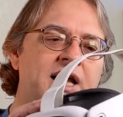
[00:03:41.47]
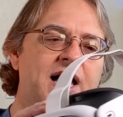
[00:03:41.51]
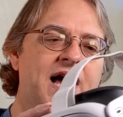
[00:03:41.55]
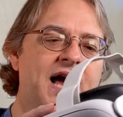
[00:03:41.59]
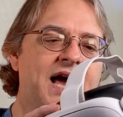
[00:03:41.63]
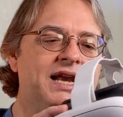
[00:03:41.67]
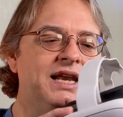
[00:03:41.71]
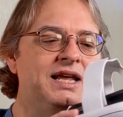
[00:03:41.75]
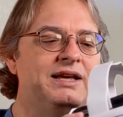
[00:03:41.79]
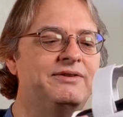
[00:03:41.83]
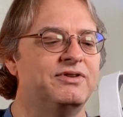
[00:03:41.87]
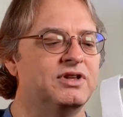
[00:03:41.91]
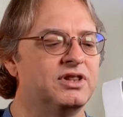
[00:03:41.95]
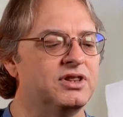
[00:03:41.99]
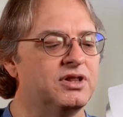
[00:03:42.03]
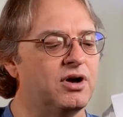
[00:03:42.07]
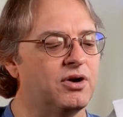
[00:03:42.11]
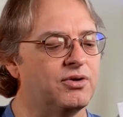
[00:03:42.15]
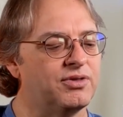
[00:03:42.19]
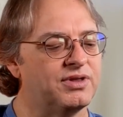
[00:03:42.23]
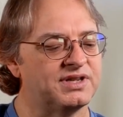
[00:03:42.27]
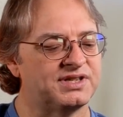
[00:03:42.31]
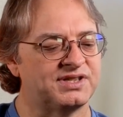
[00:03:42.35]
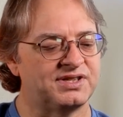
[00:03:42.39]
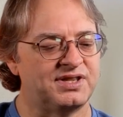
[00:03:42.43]
And even
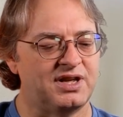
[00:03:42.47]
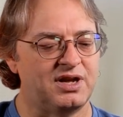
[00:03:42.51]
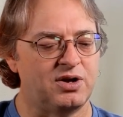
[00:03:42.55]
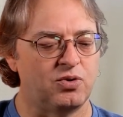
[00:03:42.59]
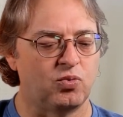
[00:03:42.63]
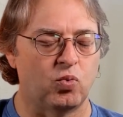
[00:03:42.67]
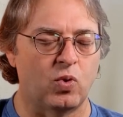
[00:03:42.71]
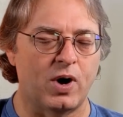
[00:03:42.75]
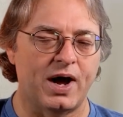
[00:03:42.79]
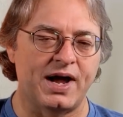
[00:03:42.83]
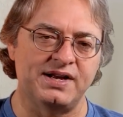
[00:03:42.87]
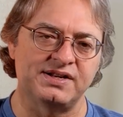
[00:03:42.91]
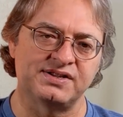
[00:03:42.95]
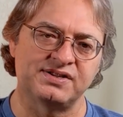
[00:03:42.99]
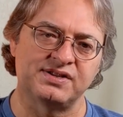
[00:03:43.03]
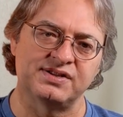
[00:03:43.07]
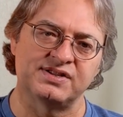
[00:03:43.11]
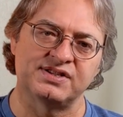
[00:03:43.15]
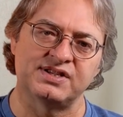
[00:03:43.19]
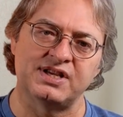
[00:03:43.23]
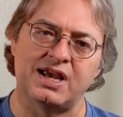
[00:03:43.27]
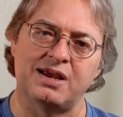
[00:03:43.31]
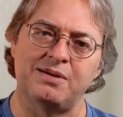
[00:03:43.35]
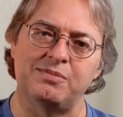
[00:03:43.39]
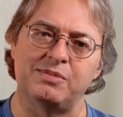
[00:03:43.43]
though this thing weighs the
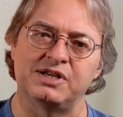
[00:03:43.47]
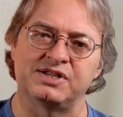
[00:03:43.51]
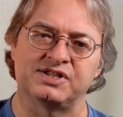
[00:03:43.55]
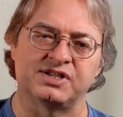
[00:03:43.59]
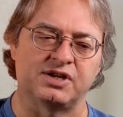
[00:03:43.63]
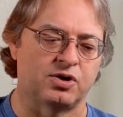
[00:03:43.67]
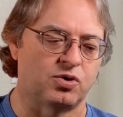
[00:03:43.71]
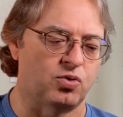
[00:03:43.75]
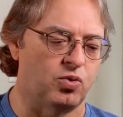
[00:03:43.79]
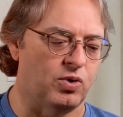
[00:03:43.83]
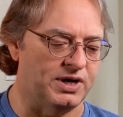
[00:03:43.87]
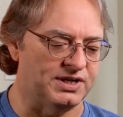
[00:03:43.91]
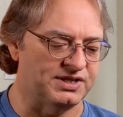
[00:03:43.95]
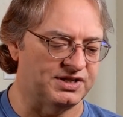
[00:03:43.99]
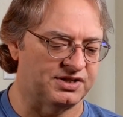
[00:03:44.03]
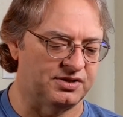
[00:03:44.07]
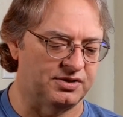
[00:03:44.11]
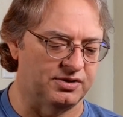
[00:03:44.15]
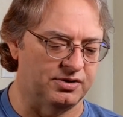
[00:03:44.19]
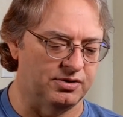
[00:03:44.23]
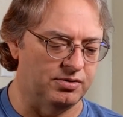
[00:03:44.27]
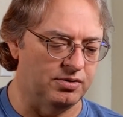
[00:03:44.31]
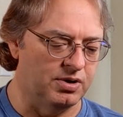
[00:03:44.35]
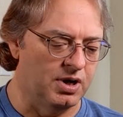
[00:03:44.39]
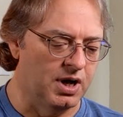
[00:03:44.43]
same as a Quest
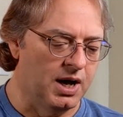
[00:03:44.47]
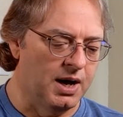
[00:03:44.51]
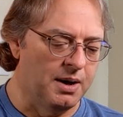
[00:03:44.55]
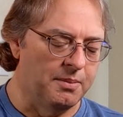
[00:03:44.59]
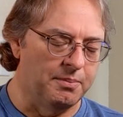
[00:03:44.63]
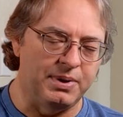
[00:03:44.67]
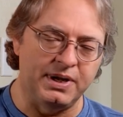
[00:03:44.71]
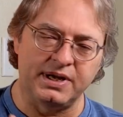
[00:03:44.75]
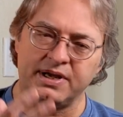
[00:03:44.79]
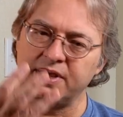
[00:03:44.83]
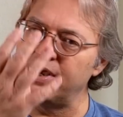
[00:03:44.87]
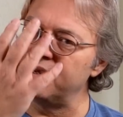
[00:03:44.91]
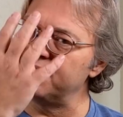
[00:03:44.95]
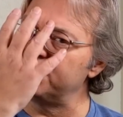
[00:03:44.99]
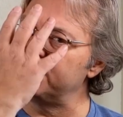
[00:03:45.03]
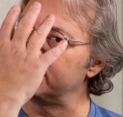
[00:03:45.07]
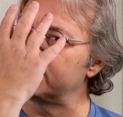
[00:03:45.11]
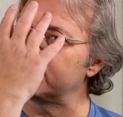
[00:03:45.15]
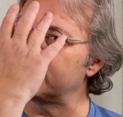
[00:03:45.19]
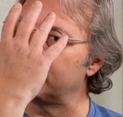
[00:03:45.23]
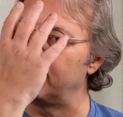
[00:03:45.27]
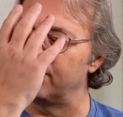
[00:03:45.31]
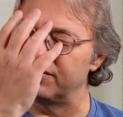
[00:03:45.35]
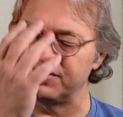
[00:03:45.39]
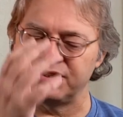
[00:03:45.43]
2, because
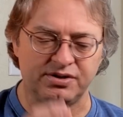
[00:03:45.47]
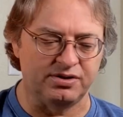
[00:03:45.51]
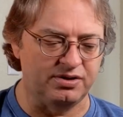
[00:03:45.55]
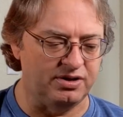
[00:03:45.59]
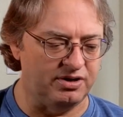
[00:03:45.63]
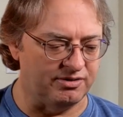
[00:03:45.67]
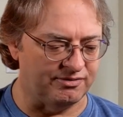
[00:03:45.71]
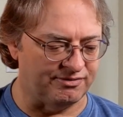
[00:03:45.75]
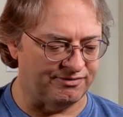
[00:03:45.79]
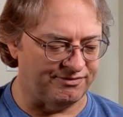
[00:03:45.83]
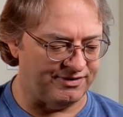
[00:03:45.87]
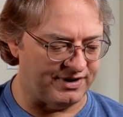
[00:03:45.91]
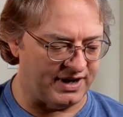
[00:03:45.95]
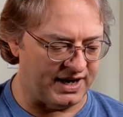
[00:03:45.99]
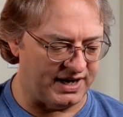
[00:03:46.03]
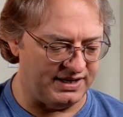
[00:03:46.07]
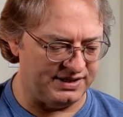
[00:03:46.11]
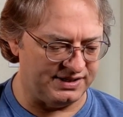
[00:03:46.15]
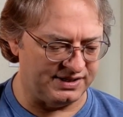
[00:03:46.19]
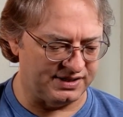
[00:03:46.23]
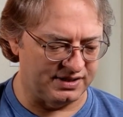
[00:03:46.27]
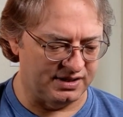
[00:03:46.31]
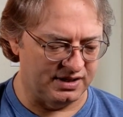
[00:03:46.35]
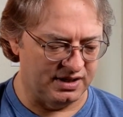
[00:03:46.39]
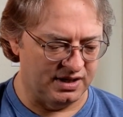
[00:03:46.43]
it's closer to your
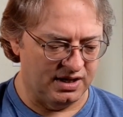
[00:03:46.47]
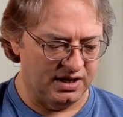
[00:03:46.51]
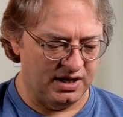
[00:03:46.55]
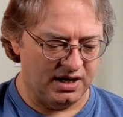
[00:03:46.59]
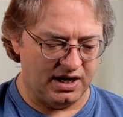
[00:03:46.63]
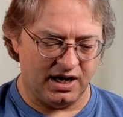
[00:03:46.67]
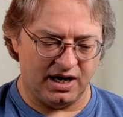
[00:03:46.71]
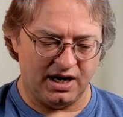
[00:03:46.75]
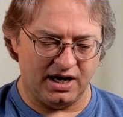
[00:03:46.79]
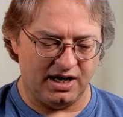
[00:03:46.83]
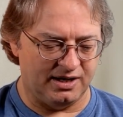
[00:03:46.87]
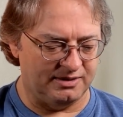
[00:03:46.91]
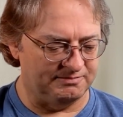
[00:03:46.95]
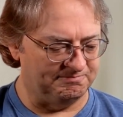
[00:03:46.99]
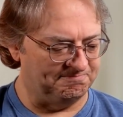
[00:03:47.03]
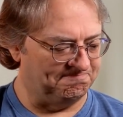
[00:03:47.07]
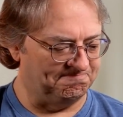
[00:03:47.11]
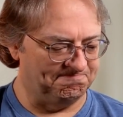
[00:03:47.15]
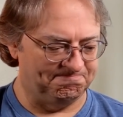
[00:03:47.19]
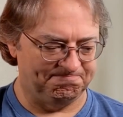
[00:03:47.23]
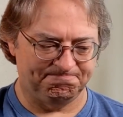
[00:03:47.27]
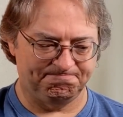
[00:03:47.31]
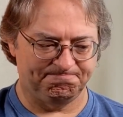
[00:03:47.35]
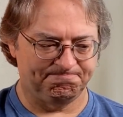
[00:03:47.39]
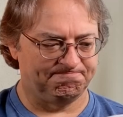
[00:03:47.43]
face,
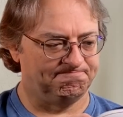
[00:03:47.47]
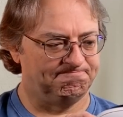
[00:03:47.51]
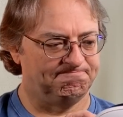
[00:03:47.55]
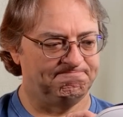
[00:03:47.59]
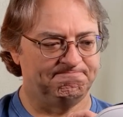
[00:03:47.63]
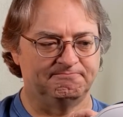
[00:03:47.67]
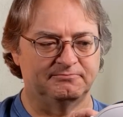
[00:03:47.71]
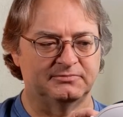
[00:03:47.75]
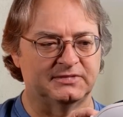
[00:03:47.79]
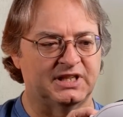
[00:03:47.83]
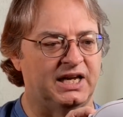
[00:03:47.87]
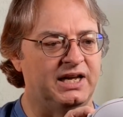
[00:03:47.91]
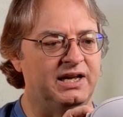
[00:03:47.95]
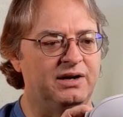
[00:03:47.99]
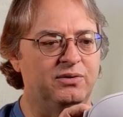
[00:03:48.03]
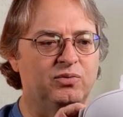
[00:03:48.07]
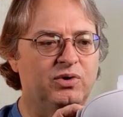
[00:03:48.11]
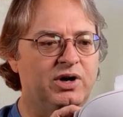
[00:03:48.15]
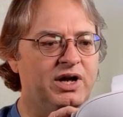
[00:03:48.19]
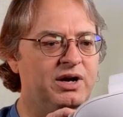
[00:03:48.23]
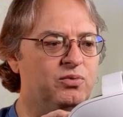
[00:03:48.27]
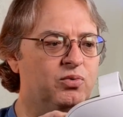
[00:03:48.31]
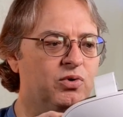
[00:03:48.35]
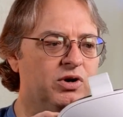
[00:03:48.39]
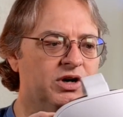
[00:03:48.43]

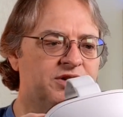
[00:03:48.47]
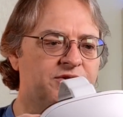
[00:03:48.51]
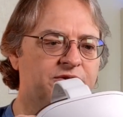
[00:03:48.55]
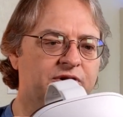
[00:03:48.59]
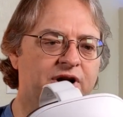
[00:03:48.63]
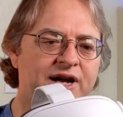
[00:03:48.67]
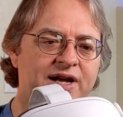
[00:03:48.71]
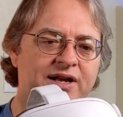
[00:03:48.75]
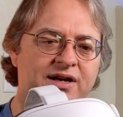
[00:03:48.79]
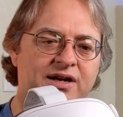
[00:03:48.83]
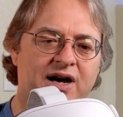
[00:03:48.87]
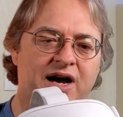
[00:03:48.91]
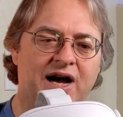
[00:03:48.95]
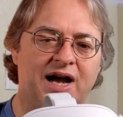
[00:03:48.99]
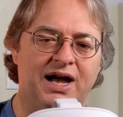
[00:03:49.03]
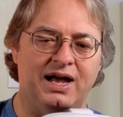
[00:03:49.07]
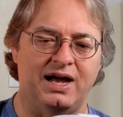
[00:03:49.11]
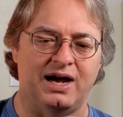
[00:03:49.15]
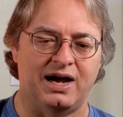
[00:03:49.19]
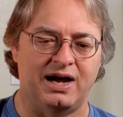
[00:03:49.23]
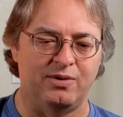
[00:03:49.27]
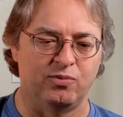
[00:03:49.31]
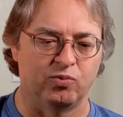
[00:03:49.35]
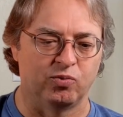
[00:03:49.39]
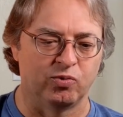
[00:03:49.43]
it worked great.
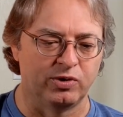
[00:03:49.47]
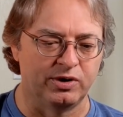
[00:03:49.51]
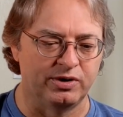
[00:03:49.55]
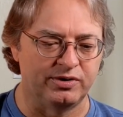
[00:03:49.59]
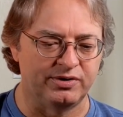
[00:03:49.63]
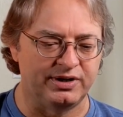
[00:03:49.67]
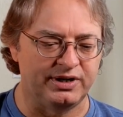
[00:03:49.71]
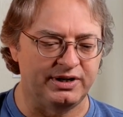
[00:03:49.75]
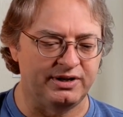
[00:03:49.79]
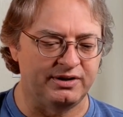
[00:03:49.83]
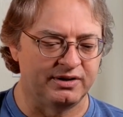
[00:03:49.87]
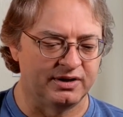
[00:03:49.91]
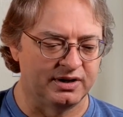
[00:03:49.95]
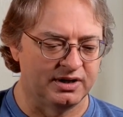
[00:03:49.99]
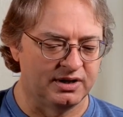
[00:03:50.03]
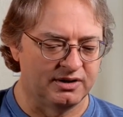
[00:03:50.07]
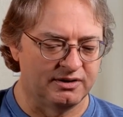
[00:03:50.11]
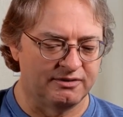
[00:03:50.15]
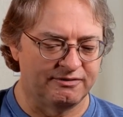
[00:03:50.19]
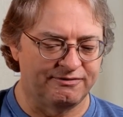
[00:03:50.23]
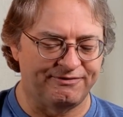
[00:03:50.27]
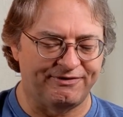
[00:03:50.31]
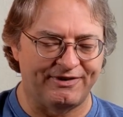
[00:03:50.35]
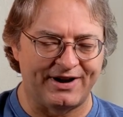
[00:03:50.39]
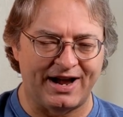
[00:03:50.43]
I really
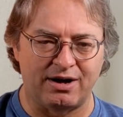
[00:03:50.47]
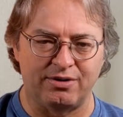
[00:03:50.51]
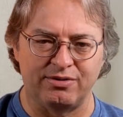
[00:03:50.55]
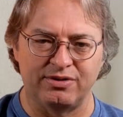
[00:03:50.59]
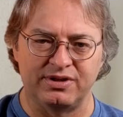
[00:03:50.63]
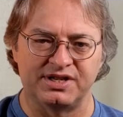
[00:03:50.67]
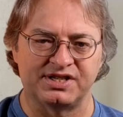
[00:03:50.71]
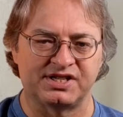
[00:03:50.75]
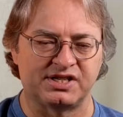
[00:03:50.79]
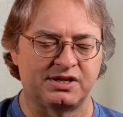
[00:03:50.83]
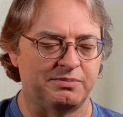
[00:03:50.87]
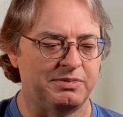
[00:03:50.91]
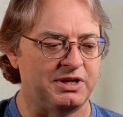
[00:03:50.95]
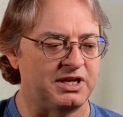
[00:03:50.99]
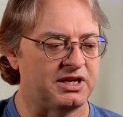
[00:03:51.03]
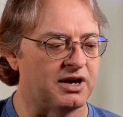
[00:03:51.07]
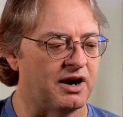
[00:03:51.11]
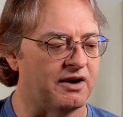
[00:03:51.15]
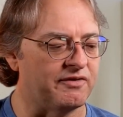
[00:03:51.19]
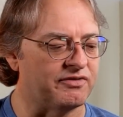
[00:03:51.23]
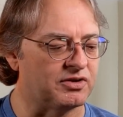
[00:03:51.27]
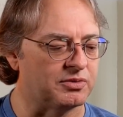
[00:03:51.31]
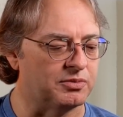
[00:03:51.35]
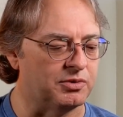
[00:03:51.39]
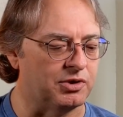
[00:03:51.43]
found this to be
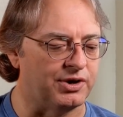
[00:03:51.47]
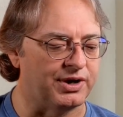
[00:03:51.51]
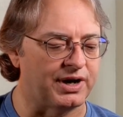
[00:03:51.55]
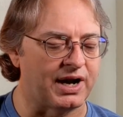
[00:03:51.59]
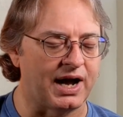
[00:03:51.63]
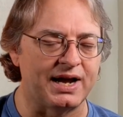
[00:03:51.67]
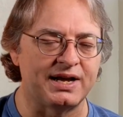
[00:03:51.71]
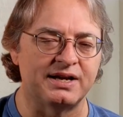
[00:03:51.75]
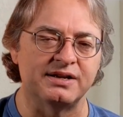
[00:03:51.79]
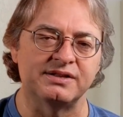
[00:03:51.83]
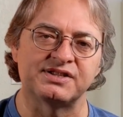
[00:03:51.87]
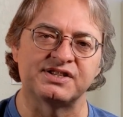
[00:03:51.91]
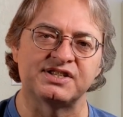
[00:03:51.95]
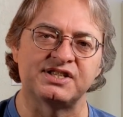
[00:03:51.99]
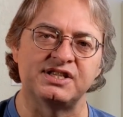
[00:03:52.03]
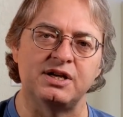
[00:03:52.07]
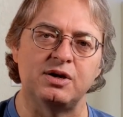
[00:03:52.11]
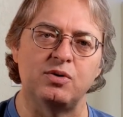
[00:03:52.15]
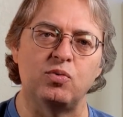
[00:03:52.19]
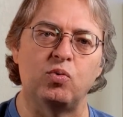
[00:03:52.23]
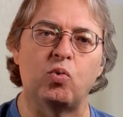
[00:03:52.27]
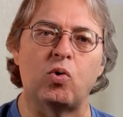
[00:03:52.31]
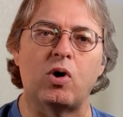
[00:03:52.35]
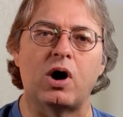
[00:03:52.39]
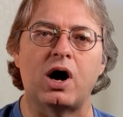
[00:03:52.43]
comfortable, and I can
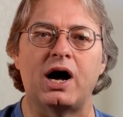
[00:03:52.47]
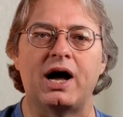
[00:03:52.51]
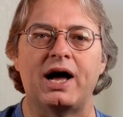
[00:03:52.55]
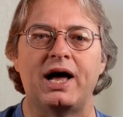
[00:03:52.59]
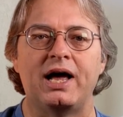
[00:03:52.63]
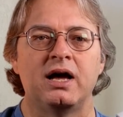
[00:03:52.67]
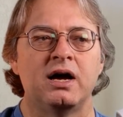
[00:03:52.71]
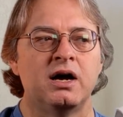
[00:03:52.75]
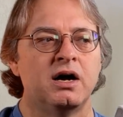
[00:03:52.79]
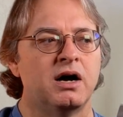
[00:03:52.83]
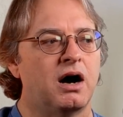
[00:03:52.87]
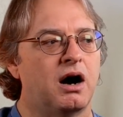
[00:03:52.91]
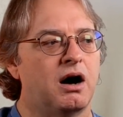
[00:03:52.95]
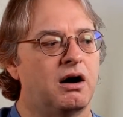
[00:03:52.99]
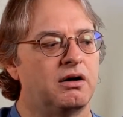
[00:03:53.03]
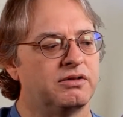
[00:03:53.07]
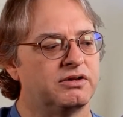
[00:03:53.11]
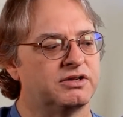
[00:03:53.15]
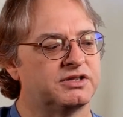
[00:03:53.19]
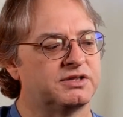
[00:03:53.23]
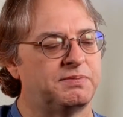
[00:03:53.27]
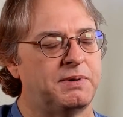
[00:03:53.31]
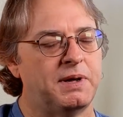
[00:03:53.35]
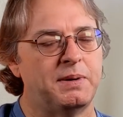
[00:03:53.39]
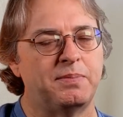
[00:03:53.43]
see why all
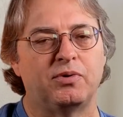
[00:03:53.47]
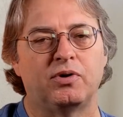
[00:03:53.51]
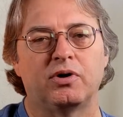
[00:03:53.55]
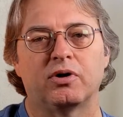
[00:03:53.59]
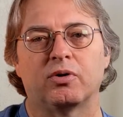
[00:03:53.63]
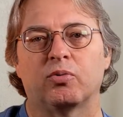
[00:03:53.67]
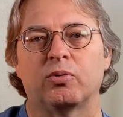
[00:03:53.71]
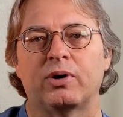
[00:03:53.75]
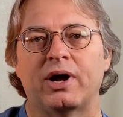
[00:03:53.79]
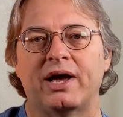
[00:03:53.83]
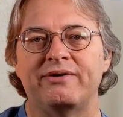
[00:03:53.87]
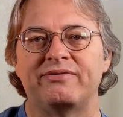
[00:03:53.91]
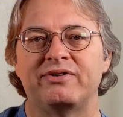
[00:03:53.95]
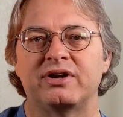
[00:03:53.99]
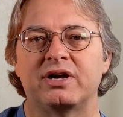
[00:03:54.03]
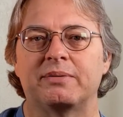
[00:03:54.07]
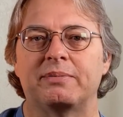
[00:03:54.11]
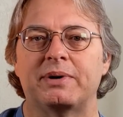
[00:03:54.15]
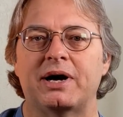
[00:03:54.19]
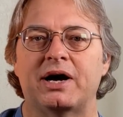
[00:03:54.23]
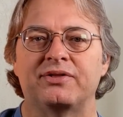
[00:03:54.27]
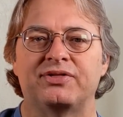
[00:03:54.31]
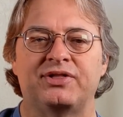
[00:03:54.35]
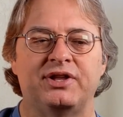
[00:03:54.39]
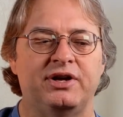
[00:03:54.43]
those people are raving
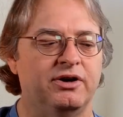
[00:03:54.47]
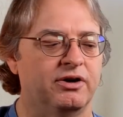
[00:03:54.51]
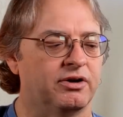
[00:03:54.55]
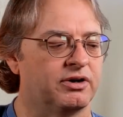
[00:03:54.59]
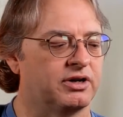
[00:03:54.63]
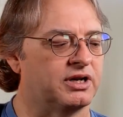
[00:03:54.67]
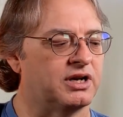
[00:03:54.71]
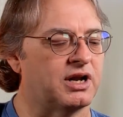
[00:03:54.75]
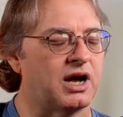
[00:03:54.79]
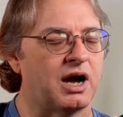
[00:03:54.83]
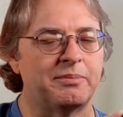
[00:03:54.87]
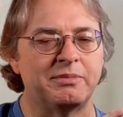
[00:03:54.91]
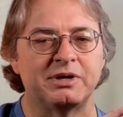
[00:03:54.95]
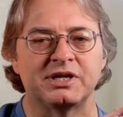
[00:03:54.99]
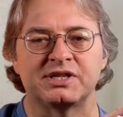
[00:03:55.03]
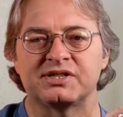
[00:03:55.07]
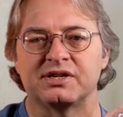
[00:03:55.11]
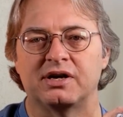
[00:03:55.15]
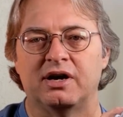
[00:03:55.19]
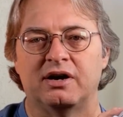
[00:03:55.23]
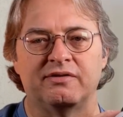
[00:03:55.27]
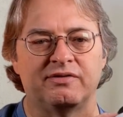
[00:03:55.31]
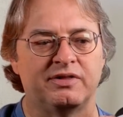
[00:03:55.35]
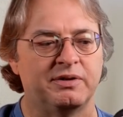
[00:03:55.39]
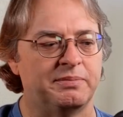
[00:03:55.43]
about the ergonomics
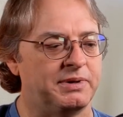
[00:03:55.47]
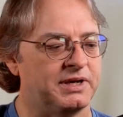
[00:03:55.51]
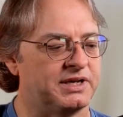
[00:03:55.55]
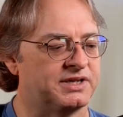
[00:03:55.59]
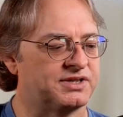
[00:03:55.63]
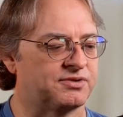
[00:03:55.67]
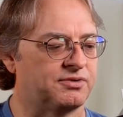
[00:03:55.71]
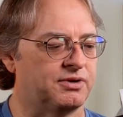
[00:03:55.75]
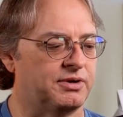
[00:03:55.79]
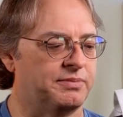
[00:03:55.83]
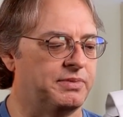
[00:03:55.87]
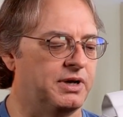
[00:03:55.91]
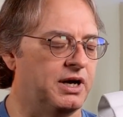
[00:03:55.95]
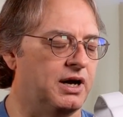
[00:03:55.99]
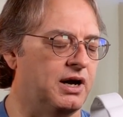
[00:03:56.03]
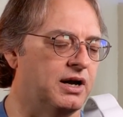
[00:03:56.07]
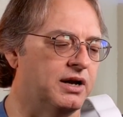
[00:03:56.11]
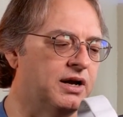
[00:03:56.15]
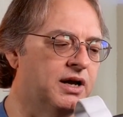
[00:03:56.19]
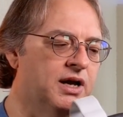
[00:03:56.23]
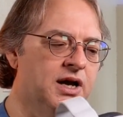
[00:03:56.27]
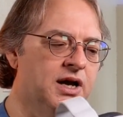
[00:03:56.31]
of the Big Screen Beyond,